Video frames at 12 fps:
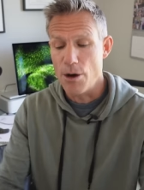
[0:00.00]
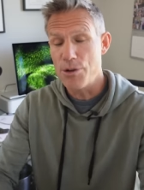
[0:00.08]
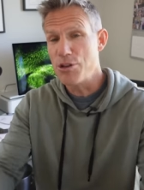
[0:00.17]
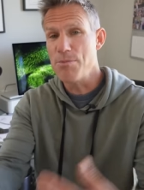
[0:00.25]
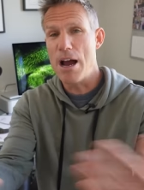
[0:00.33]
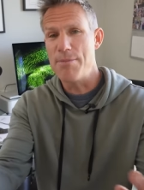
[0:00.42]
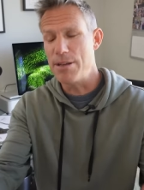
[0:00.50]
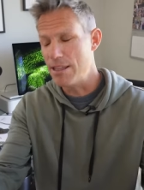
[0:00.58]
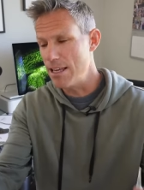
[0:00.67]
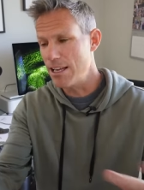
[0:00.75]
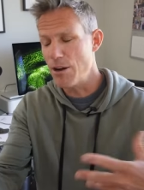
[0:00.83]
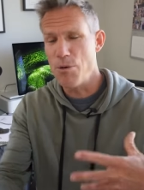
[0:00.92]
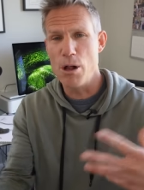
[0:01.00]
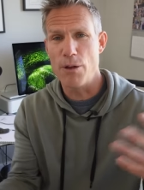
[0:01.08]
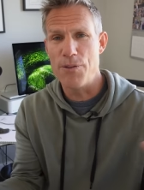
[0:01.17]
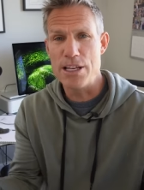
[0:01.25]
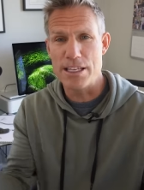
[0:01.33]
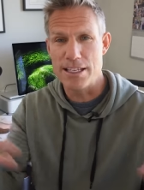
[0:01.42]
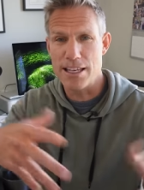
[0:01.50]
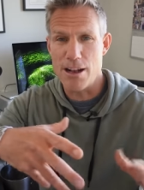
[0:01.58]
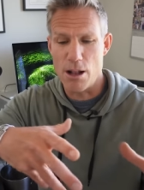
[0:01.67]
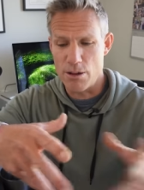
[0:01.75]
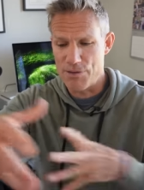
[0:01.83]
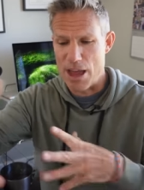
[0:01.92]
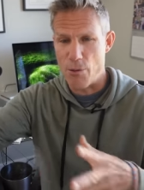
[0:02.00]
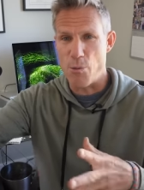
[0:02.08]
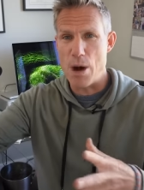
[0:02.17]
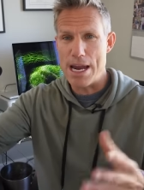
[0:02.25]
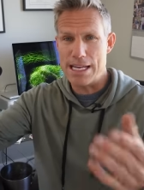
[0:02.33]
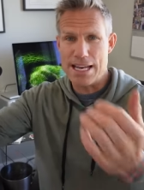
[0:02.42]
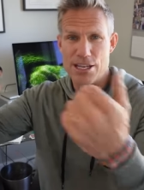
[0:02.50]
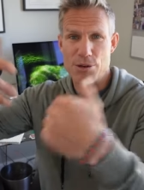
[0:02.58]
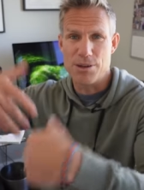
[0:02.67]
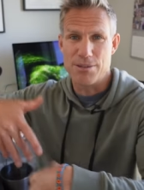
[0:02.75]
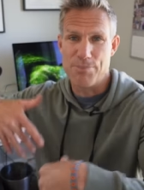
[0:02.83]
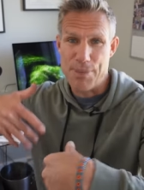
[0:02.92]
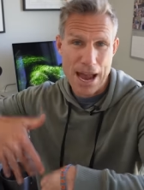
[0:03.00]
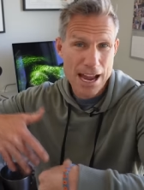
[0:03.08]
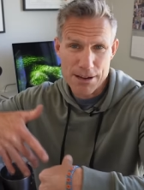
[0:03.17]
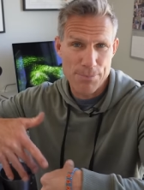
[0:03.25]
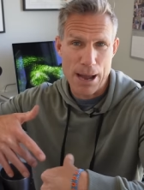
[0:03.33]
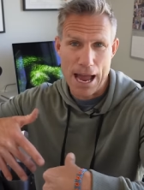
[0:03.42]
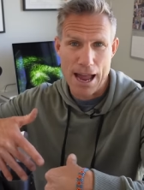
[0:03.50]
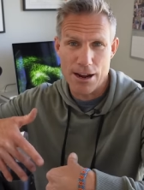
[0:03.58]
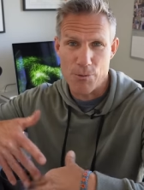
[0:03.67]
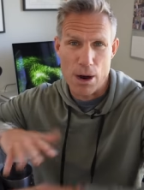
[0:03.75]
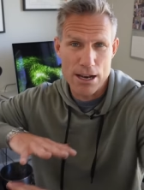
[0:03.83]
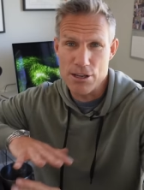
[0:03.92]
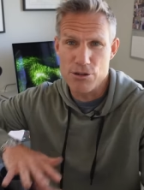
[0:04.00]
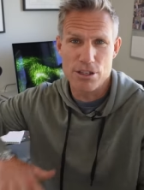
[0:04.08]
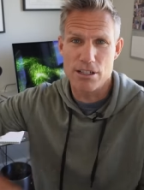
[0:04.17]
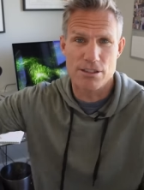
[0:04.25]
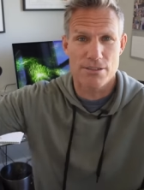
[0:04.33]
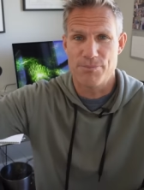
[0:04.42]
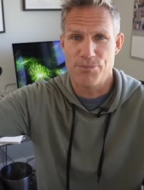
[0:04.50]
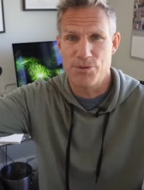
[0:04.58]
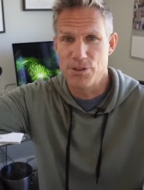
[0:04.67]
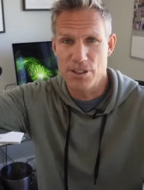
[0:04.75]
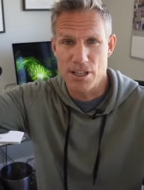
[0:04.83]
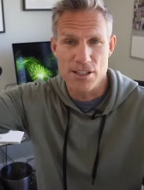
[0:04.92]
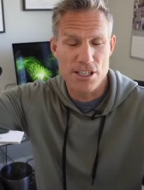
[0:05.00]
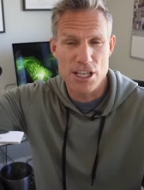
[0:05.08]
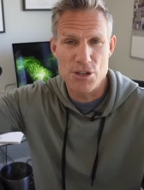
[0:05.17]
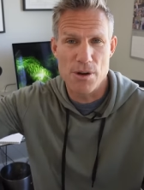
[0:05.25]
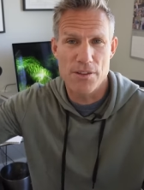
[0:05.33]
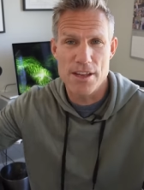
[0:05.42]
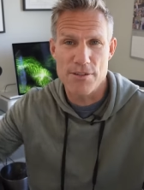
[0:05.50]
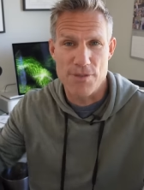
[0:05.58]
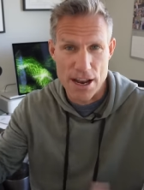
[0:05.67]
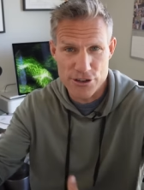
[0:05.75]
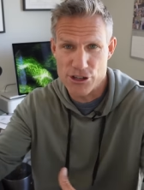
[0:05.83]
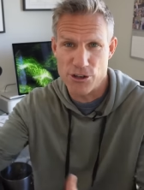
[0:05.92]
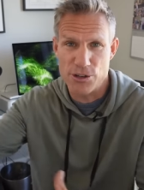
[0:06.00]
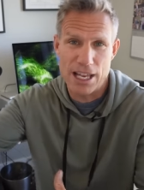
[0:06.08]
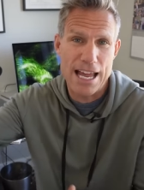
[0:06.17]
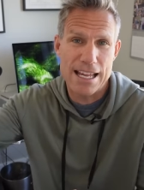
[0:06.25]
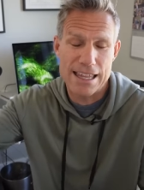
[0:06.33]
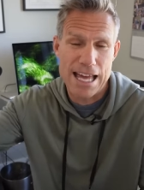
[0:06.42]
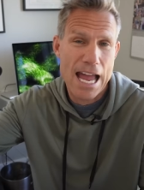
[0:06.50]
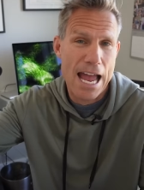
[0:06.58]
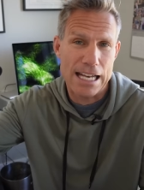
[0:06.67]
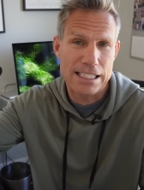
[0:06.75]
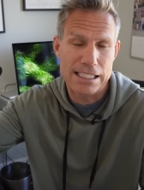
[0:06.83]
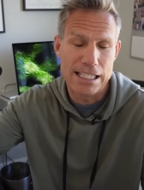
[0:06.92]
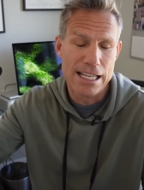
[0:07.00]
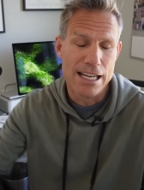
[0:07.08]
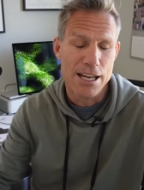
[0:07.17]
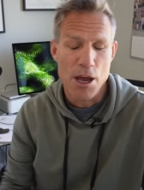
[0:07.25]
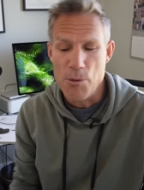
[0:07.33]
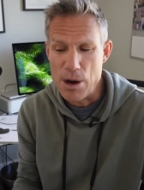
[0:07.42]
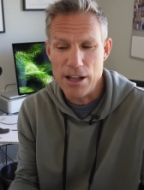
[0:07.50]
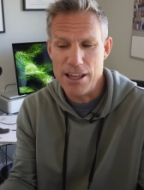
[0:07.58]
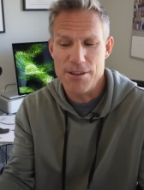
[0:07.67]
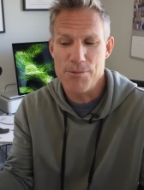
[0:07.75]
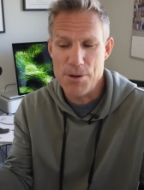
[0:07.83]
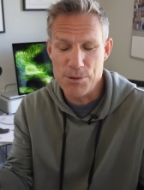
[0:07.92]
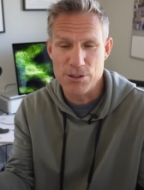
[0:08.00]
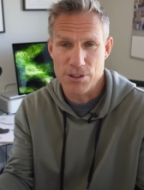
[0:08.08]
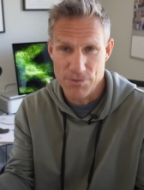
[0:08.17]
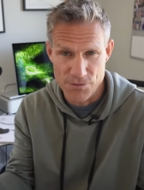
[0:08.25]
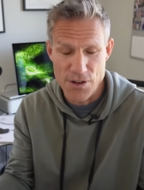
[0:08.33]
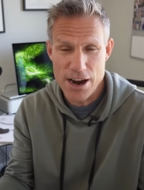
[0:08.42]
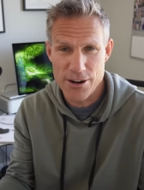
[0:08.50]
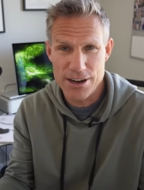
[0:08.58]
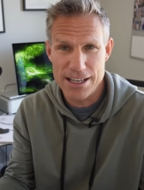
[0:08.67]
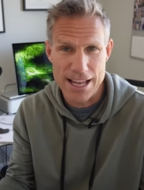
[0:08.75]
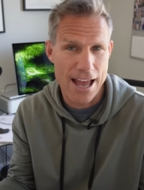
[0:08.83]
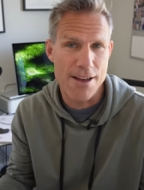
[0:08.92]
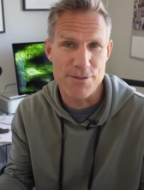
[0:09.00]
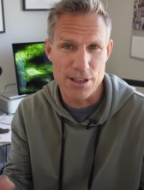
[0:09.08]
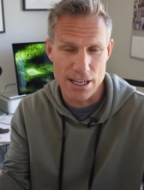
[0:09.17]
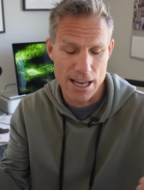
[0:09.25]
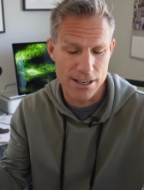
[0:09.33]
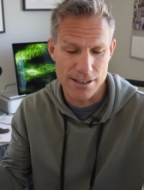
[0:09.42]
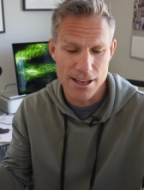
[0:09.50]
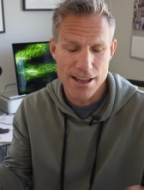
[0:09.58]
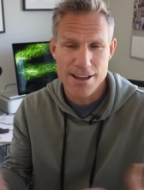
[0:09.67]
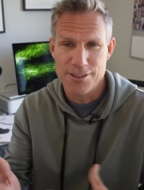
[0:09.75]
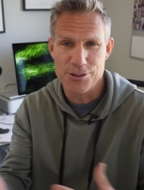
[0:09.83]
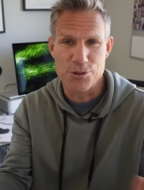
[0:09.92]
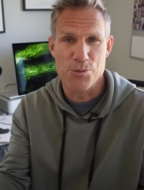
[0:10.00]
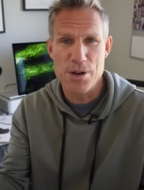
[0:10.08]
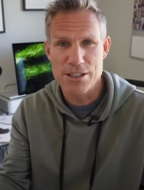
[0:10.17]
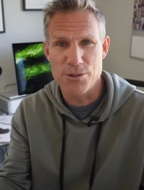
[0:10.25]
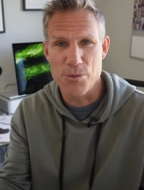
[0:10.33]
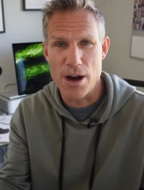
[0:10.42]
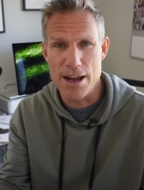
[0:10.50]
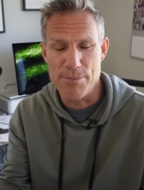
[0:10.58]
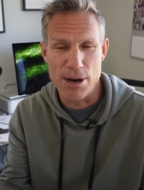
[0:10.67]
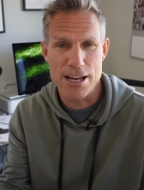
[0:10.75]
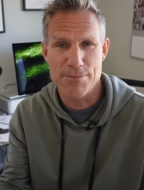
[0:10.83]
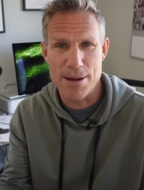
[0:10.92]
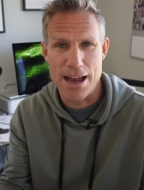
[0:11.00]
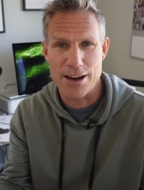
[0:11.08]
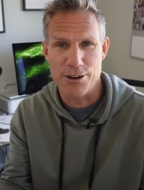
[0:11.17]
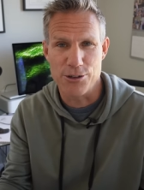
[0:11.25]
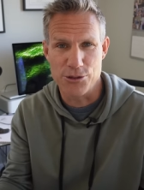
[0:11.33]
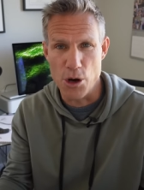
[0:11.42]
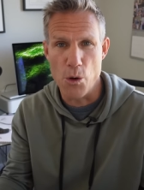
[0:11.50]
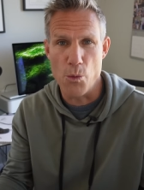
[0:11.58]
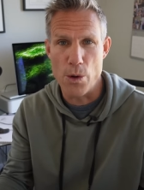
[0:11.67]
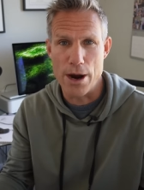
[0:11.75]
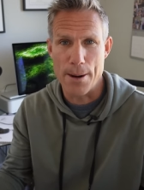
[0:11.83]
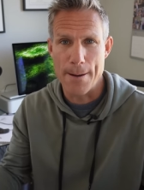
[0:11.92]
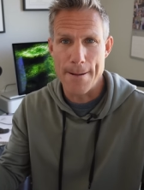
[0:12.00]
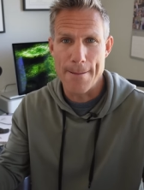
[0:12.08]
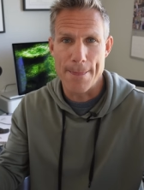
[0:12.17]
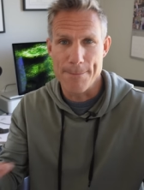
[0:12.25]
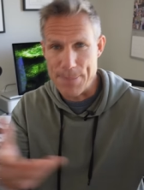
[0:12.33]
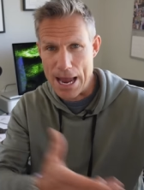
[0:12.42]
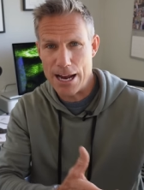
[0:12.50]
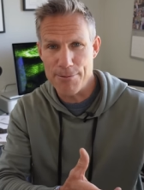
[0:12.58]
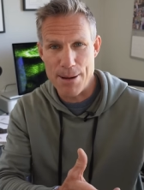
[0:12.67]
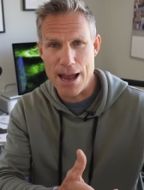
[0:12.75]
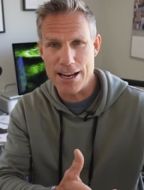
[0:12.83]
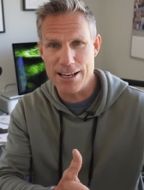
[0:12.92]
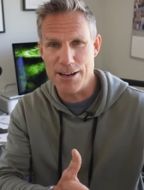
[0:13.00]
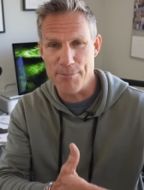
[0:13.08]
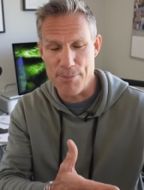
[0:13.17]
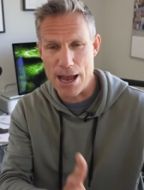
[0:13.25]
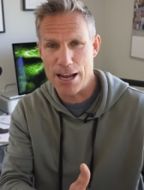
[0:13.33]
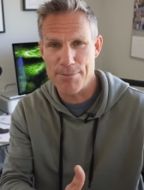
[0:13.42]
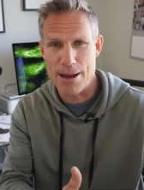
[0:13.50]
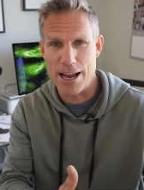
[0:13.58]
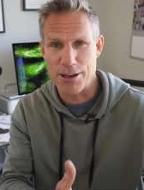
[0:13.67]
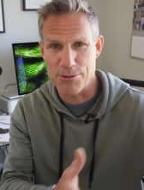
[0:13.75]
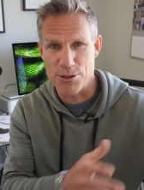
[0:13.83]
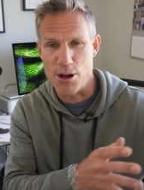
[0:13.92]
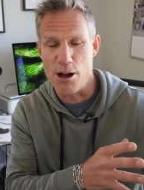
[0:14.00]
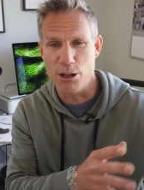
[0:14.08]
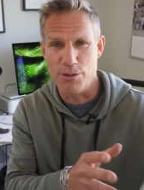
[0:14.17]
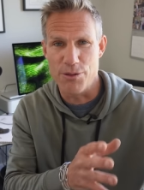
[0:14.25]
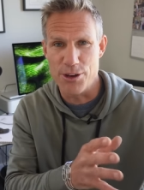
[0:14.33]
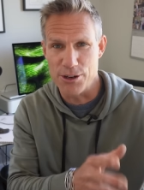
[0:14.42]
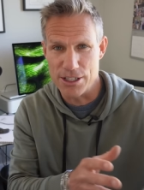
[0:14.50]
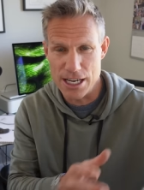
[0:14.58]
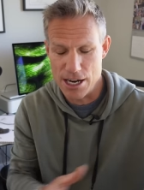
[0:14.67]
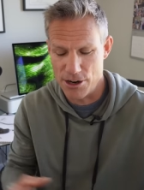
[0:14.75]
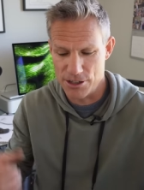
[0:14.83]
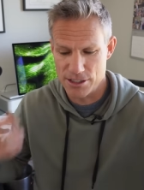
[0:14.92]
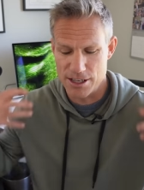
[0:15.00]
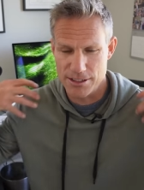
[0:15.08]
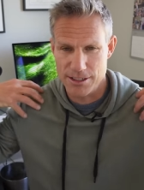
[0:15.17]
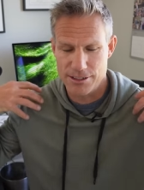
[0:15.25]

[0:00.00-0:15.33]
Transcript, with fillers: oh, and you might be thinking, well, if he could get all of that weight into his backpack, why didn't you just continue on the adventure like that? Well, it, it was very heavy, and there's a reason why bike packers don't wear backpacking backpacks with all of their gear, is because